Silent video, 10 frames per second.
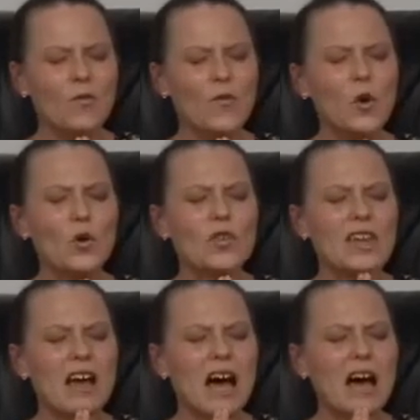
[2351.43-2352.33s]
for
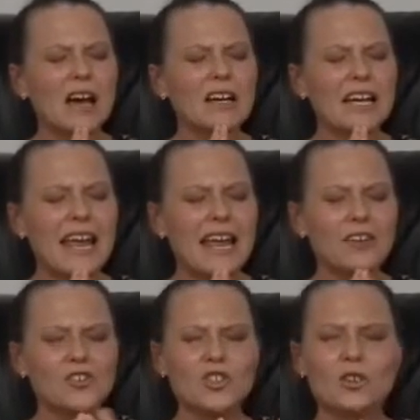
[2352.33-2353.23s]
the
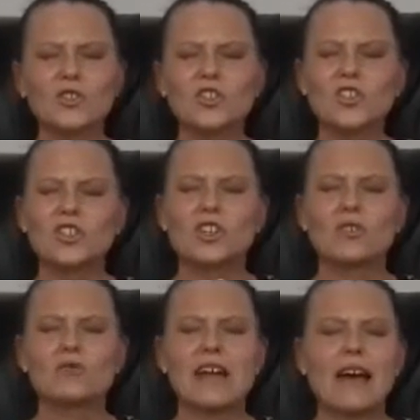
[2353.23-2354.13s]
archangels
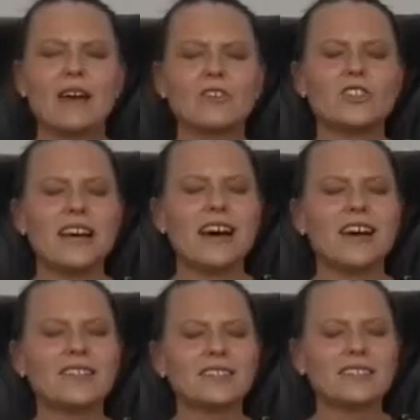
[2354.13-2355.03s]
surround
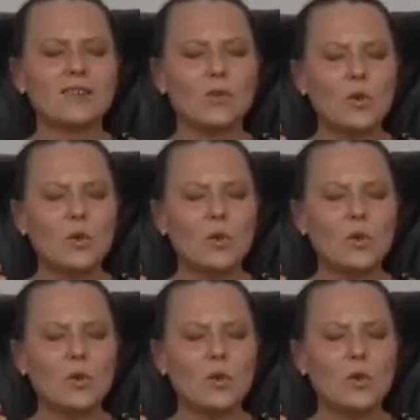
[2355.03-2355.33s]
us